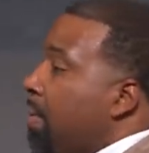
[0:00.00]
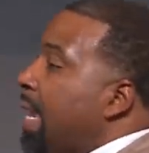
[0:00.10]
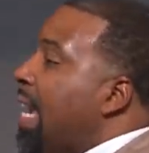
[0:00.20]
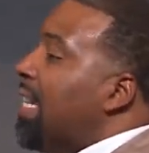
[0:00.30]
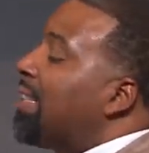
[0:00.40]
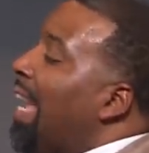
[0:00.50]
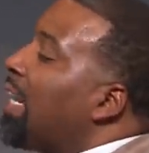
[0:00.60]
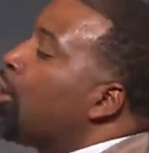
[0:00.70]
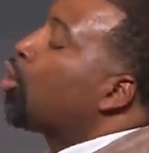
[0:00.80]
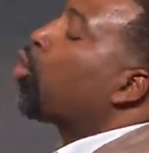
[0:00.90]
it is like
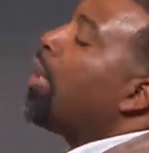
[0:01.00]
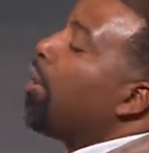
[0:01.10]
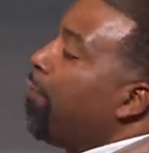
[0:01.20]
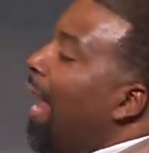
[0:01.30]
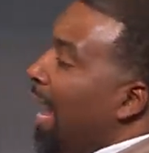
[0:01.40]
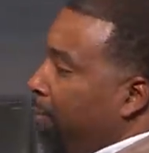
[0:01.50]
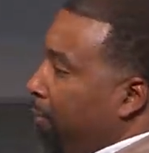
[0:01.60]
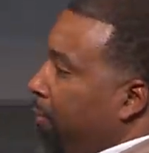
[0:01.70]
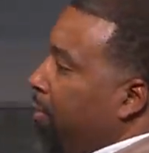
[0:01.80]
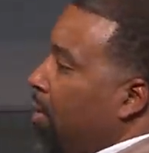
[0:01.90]
a tree of
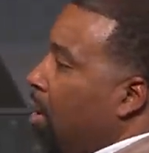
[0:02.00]
life.